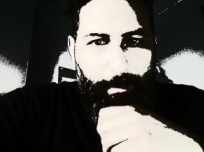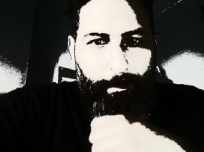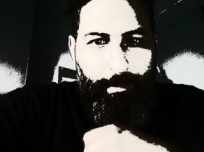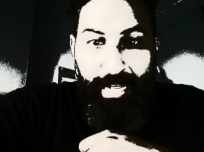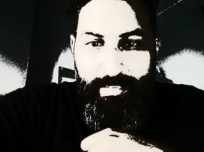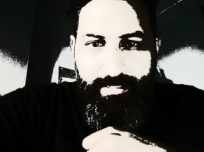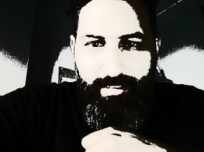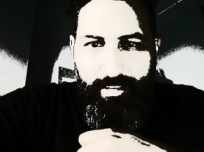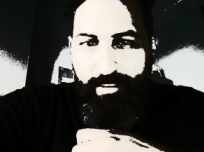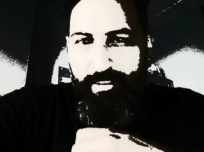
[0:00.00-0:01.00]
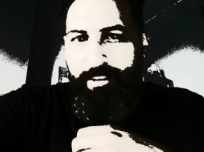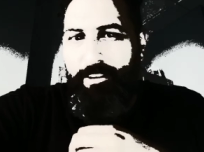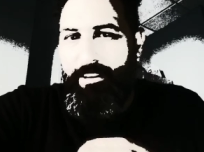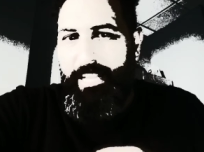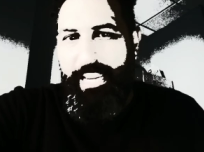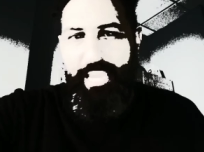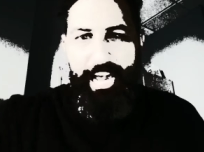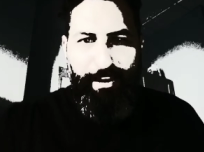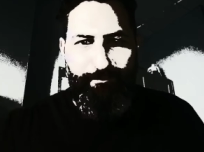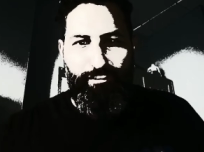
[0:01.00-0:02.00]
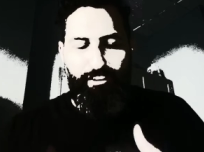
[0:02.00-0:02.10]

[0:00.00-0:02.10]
Palestine, like after the